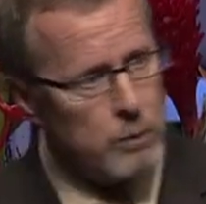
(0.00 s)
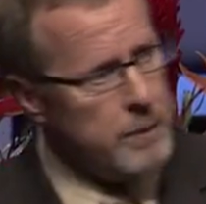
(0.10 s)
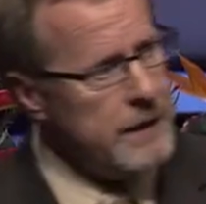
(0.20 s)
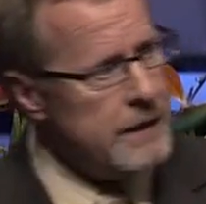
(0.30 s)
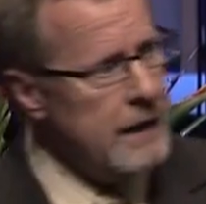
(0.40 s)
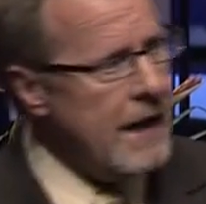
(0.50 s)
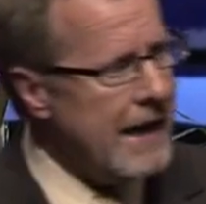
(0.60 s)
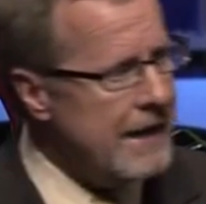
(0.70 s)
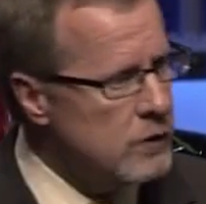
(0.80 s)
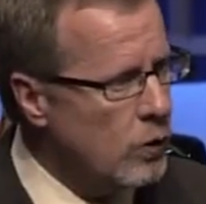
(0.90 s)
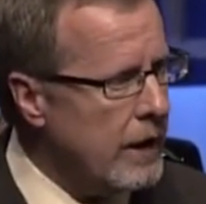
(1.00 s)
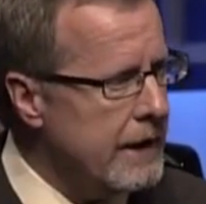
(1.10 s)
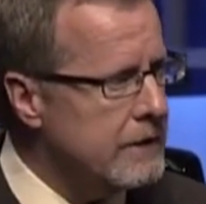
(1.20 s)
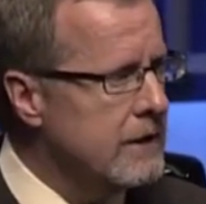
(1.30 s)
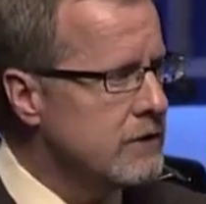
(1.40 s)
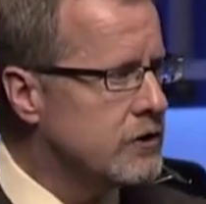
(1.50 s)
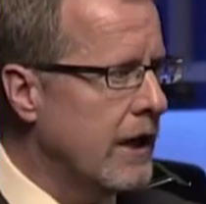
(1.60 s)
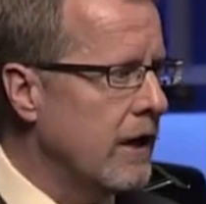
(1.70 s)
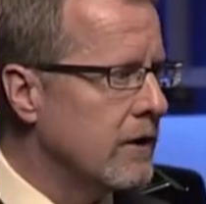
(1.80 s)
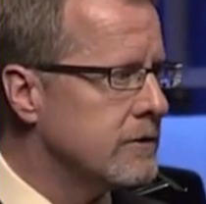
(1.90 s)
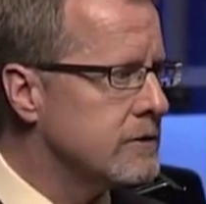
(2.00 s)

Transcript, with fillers: be a great challenge.